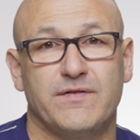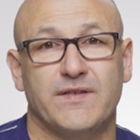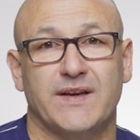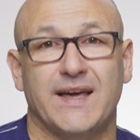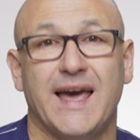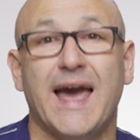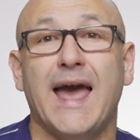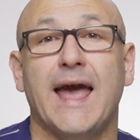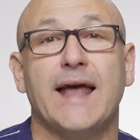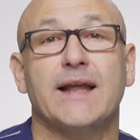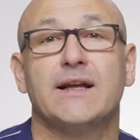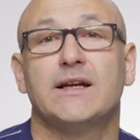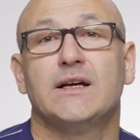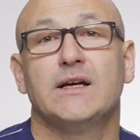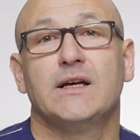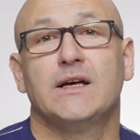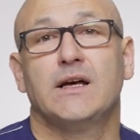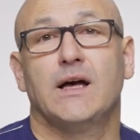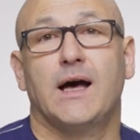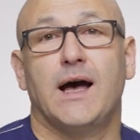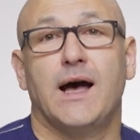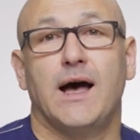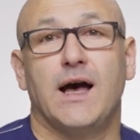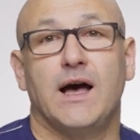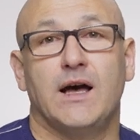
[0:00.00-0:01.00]
forget.
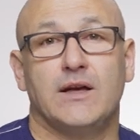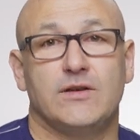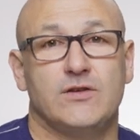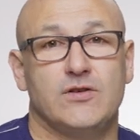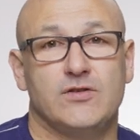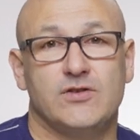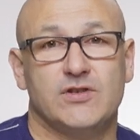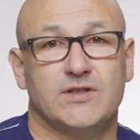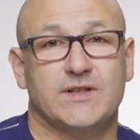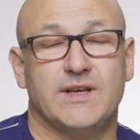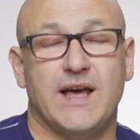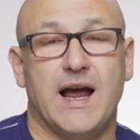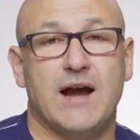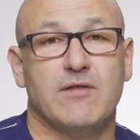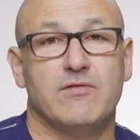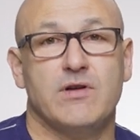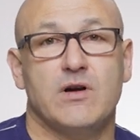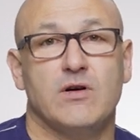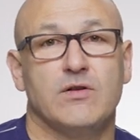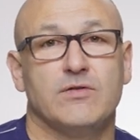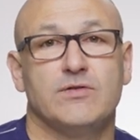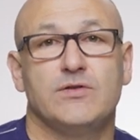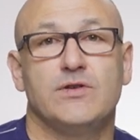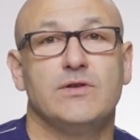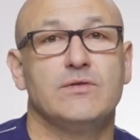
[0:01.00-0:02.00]
You just carry
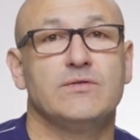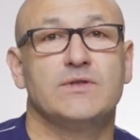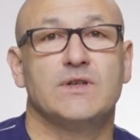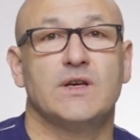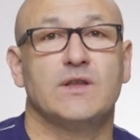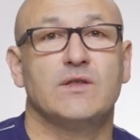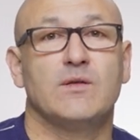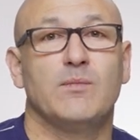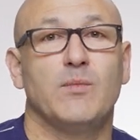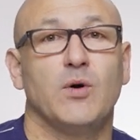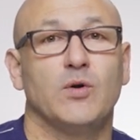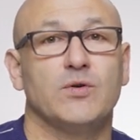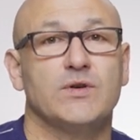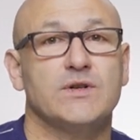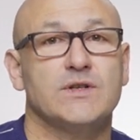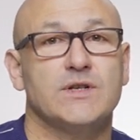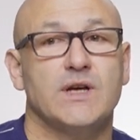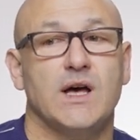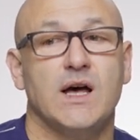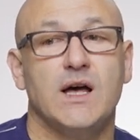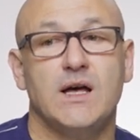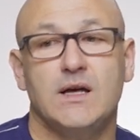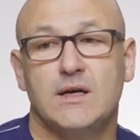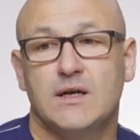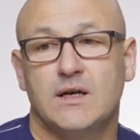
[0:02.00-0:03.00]
on using the
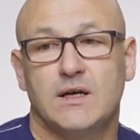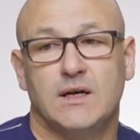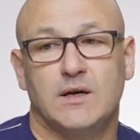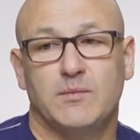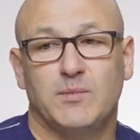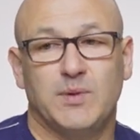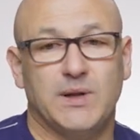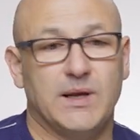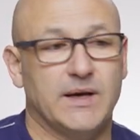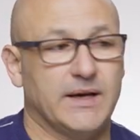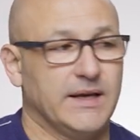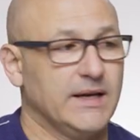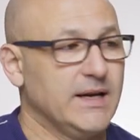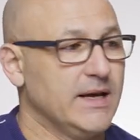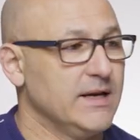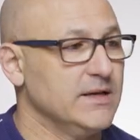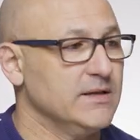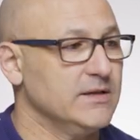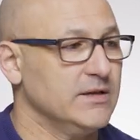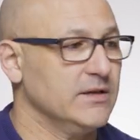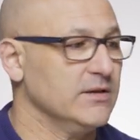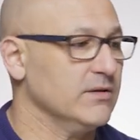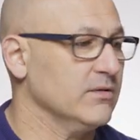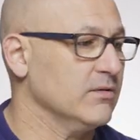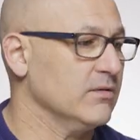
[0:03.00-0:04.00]
monitor, plug it
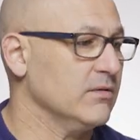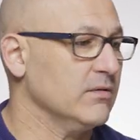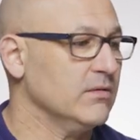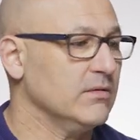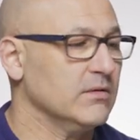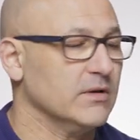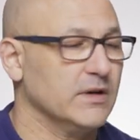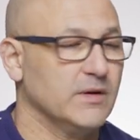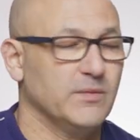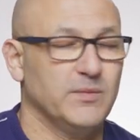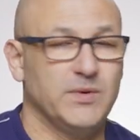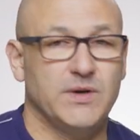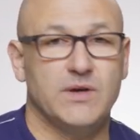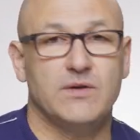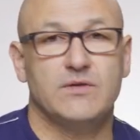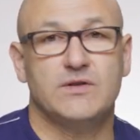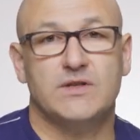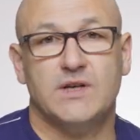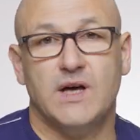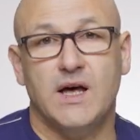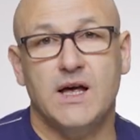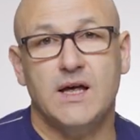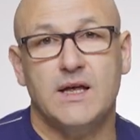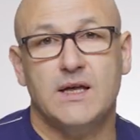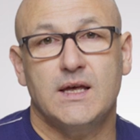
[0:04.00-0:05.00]
into your
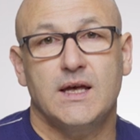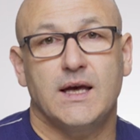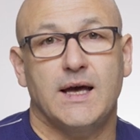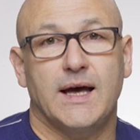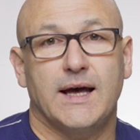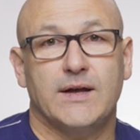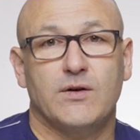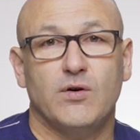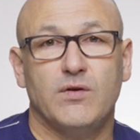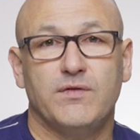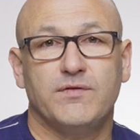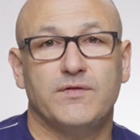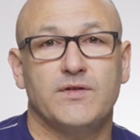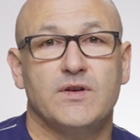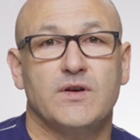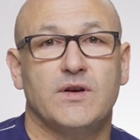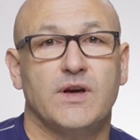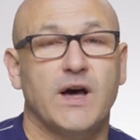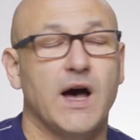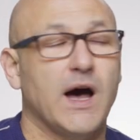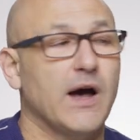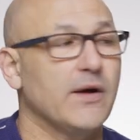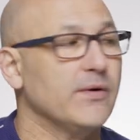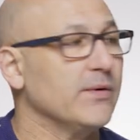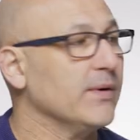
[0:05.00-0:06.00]
computer, and off you
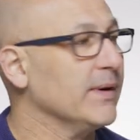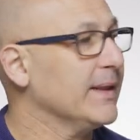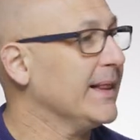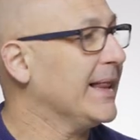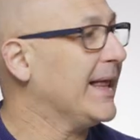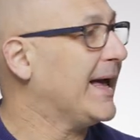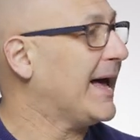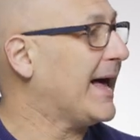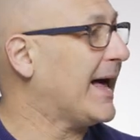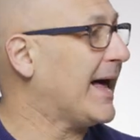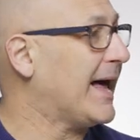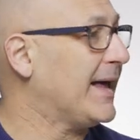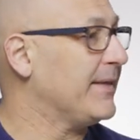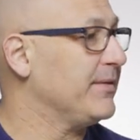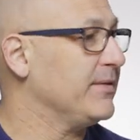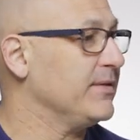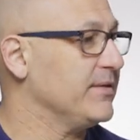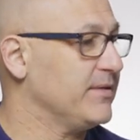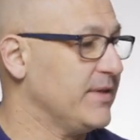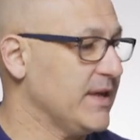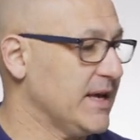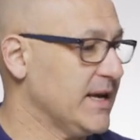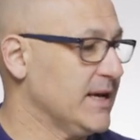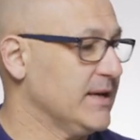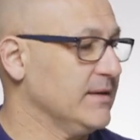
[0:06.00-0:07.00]
go. And
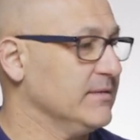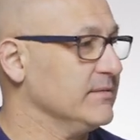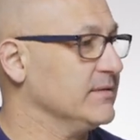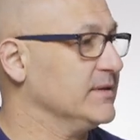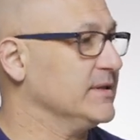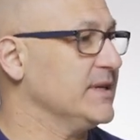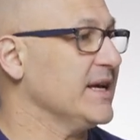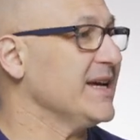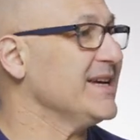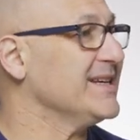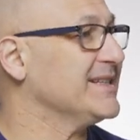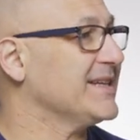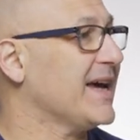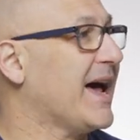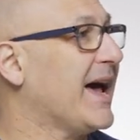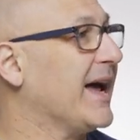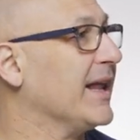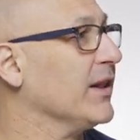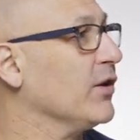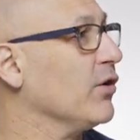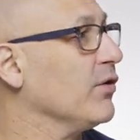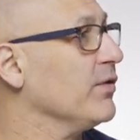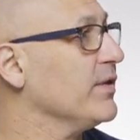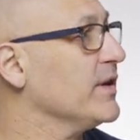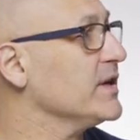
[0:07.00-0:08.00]
the
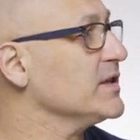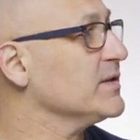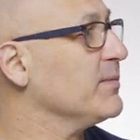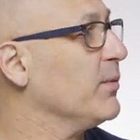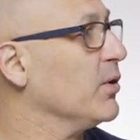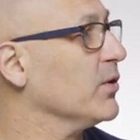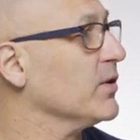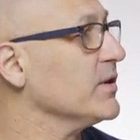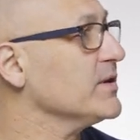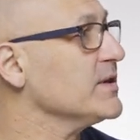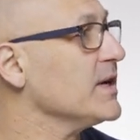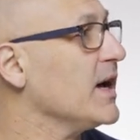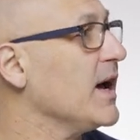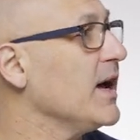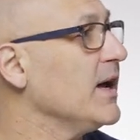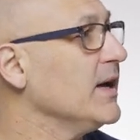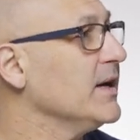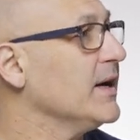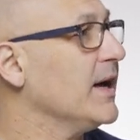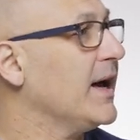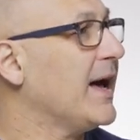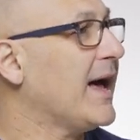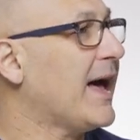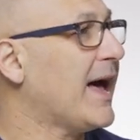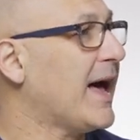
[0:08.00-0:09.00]
detail on this monitor,
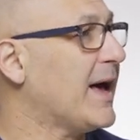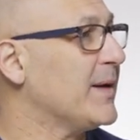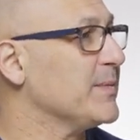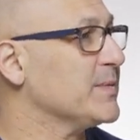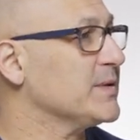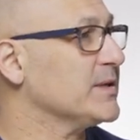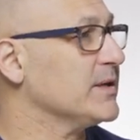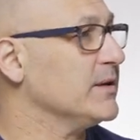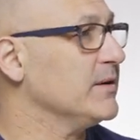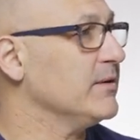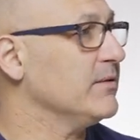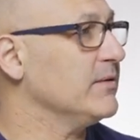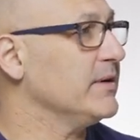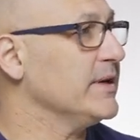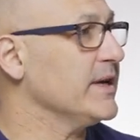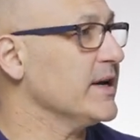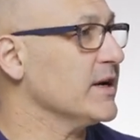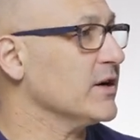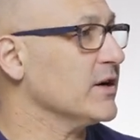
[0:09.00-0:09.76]
absolutely